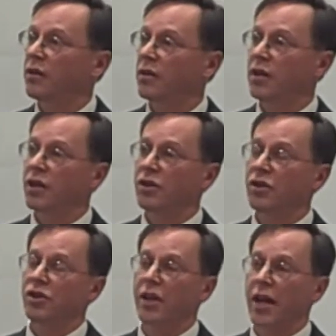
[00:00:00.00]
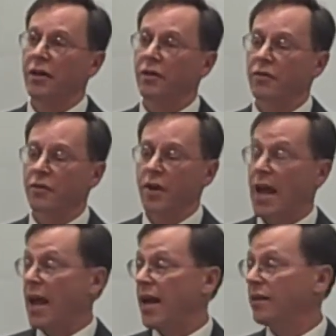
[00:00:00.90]
Indonesian standards,
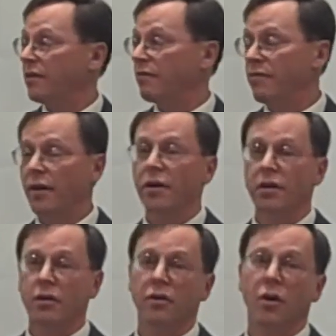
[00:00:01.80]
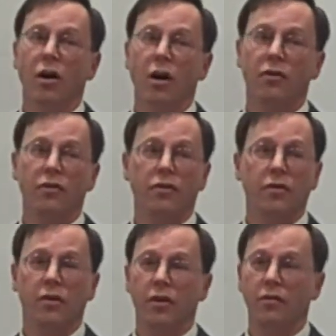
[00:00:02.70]
and at very little cost
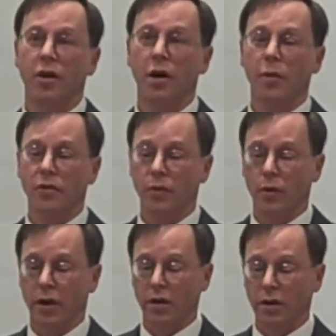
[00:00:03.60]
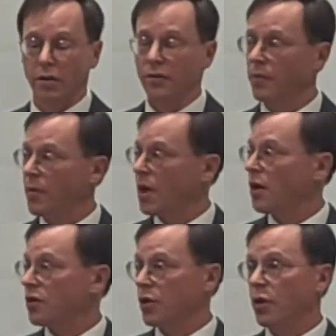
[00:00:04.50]
to the environmental regulators.
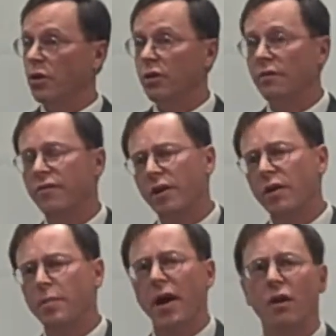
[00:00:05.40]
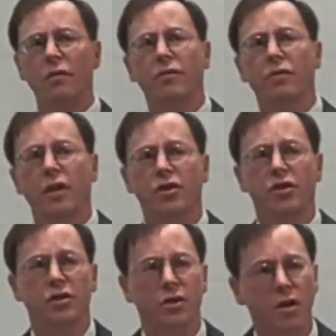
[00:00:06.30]
So we learned a very powerful
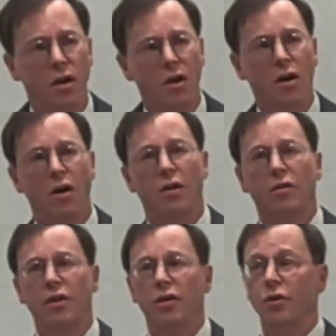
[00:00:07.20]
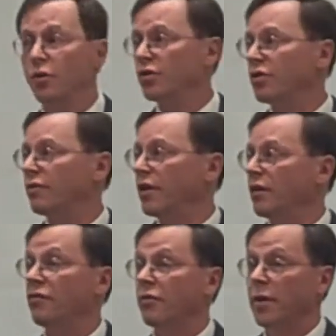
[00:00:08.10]
lesson on the use of
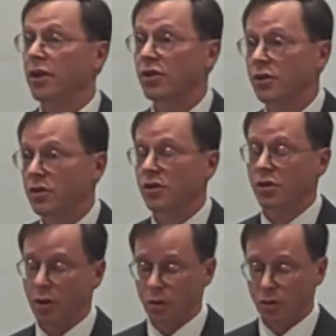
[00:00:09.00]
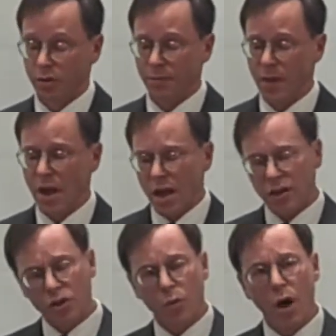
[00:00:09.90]
information disclosure.
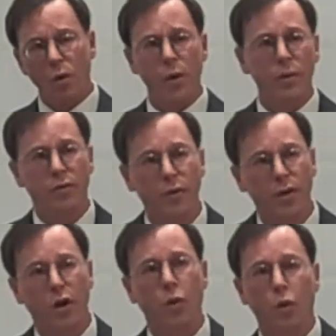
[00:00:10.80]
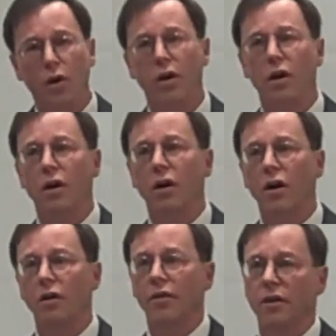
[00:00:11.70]
And so while we were doing our work
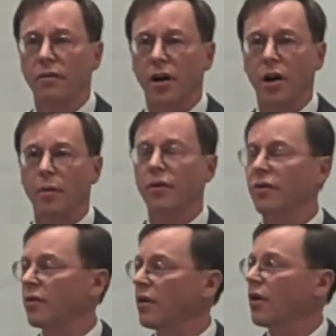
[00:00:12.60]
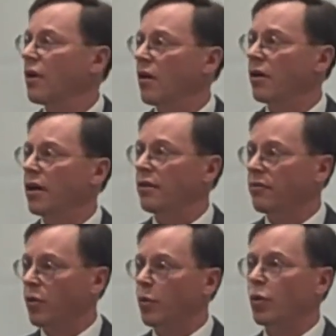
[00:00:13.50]
on the environment, on
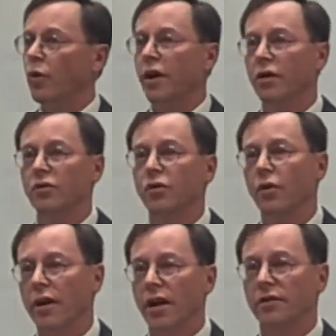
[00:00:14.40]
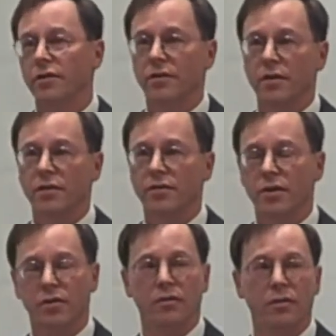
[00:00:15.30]
informal regulatory activities
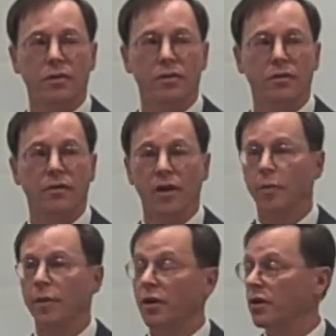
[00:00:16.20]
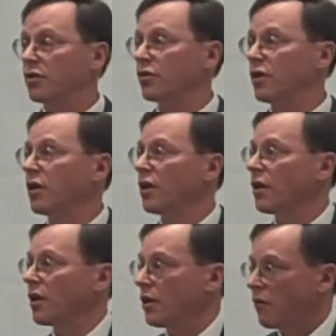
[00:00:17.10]
that developing country
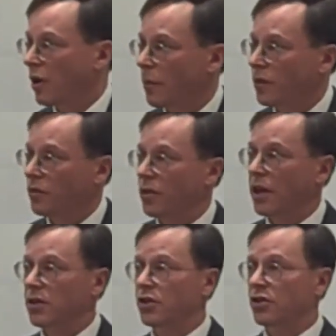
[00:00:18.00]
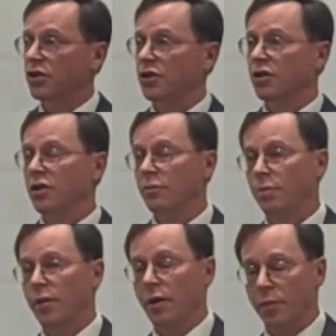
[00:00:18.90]
environmental agencies could
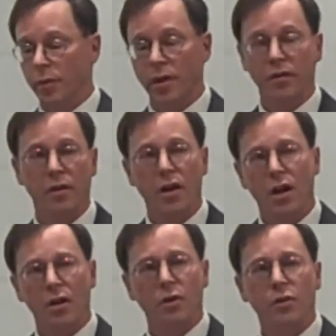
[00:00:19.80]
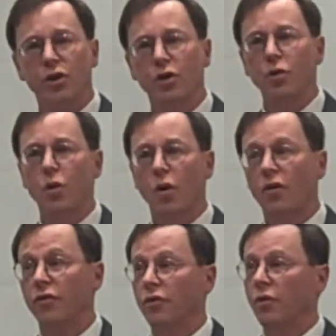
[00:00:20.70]
implement, there
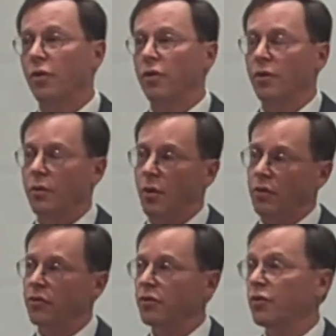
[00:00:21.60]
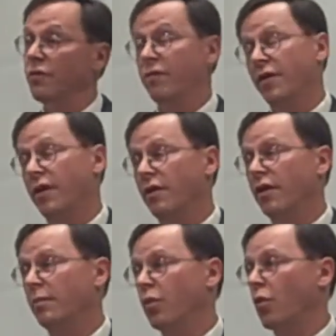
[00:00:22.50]
were also two
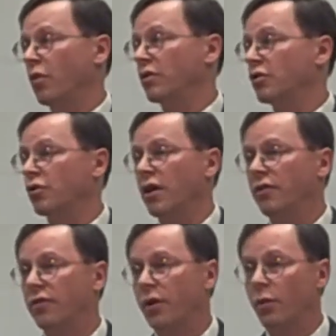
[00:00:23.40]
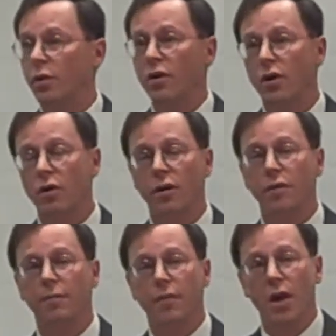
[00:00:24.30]
very important trends that were occurring.